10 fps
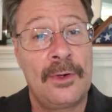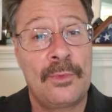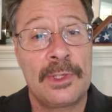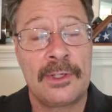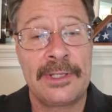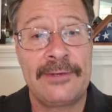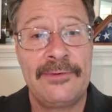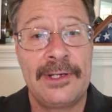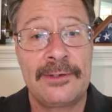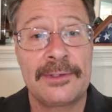what all they
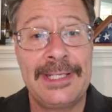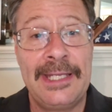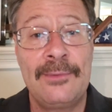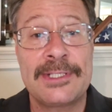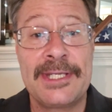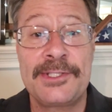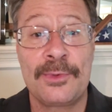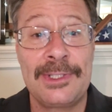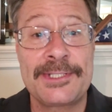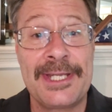found. Anyways, that's your
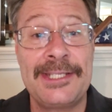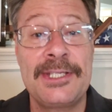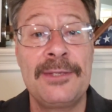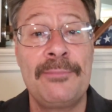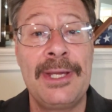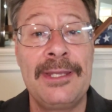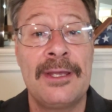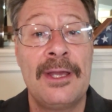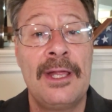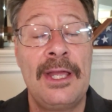real estate tidbit.
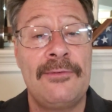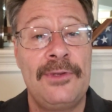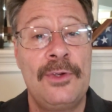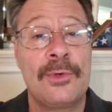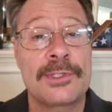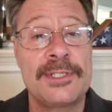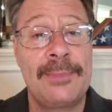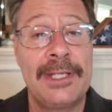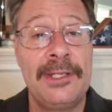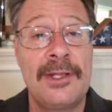If you or
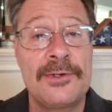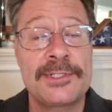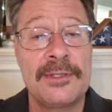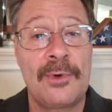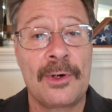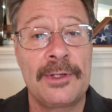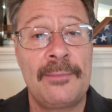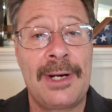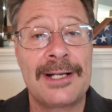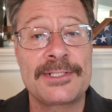somebody you know is in the market to
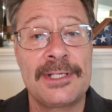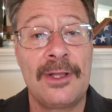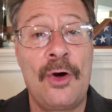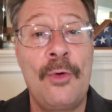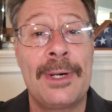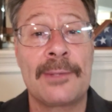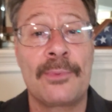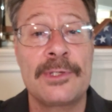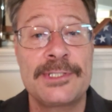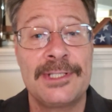buy or sell a home, I'd
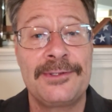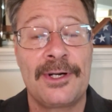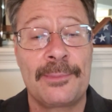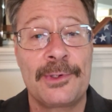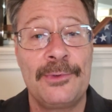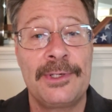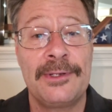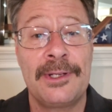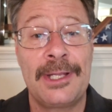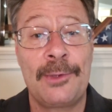appreciate the opportunity
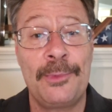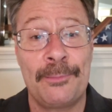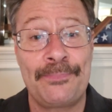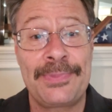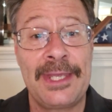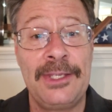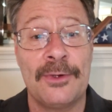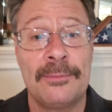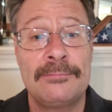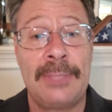to help them. Thank
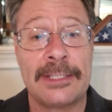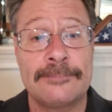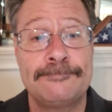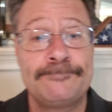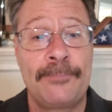you. Bye.